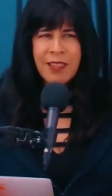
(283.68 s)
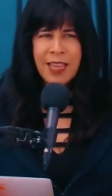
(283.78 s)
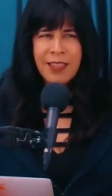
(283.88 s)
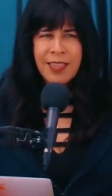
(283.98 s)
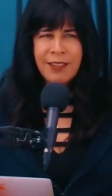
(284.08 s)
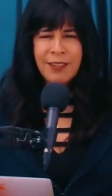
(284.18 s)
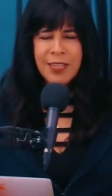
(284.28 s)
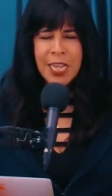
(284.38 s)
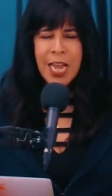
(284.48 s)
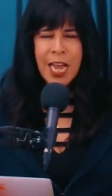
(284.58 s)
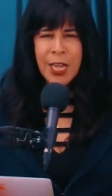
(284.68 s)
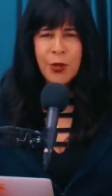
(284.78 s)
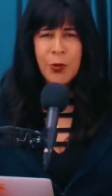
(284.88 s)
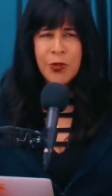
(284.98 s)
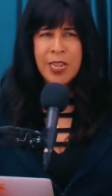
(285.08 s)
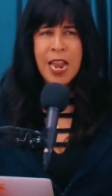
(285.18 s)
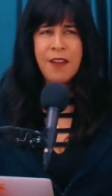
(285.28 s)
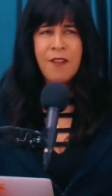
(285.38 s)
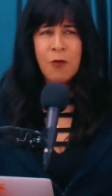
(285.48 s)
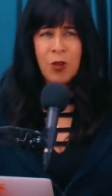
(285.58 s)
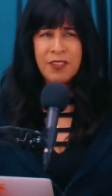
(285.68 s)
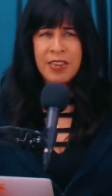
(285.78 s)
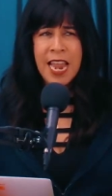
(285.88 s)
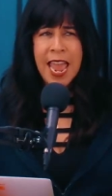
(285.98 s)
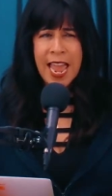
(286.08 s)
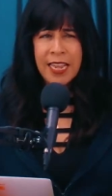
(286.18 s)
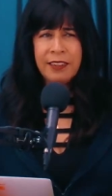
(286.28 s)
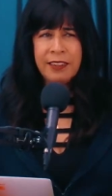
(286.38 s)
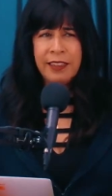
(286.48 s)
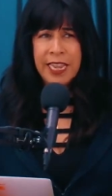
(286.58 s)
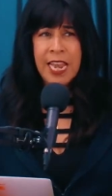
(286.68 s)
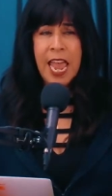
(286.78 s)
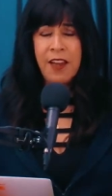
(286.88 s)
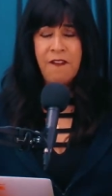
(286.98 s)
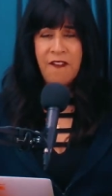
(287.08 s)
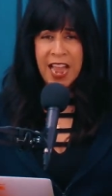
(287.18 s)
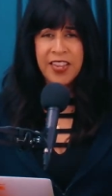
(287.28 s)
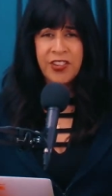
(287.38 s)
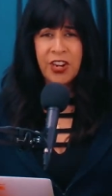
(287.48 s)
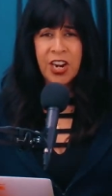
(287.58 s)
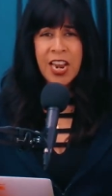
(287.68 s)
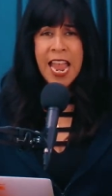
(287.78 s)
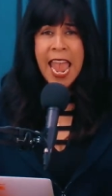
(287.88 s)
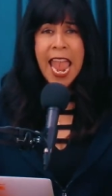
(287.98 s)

that this is a guy who's was an ex-Clinton advisor,